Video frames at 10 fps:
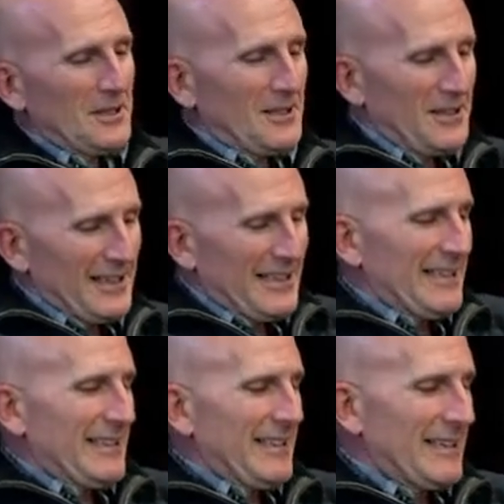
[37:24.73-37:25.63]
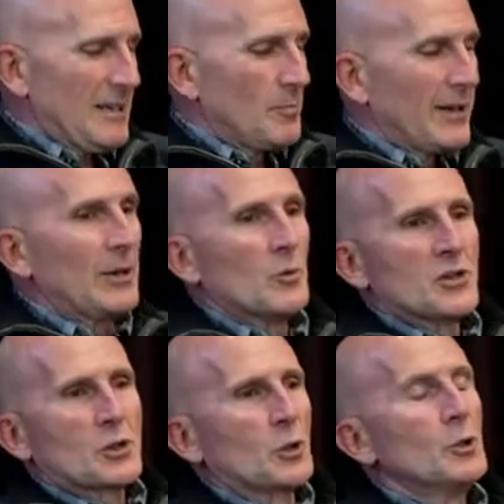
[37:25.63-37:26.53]
uh, uh but it was
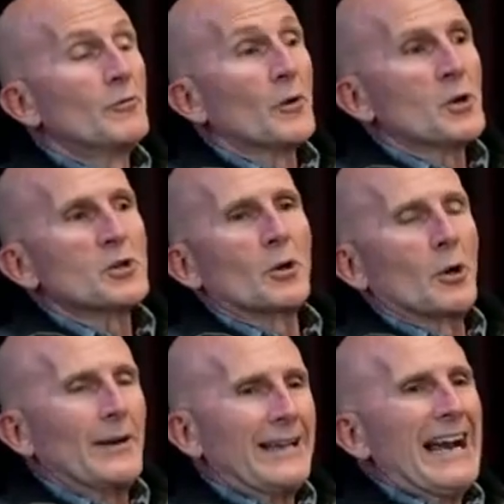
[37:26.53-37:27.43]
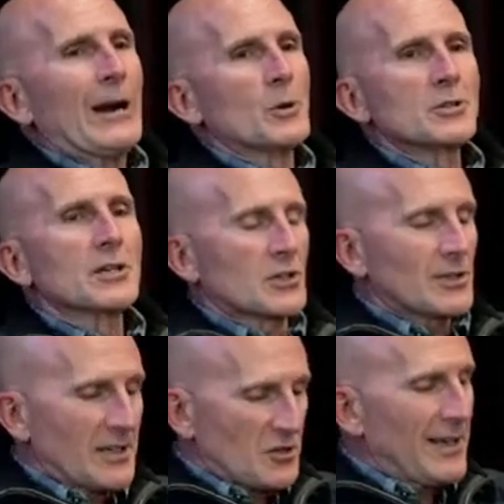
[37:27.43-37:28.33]
true for sure in our
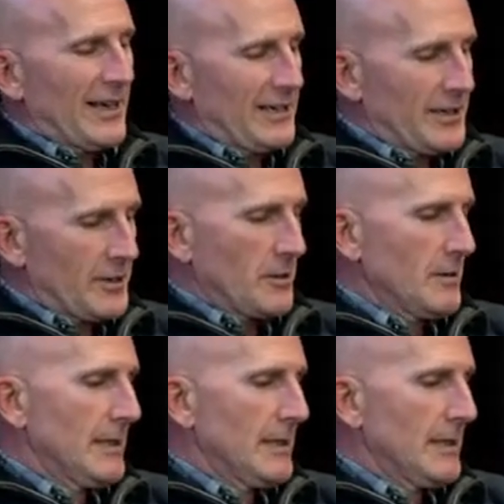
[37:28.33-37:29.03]
success that year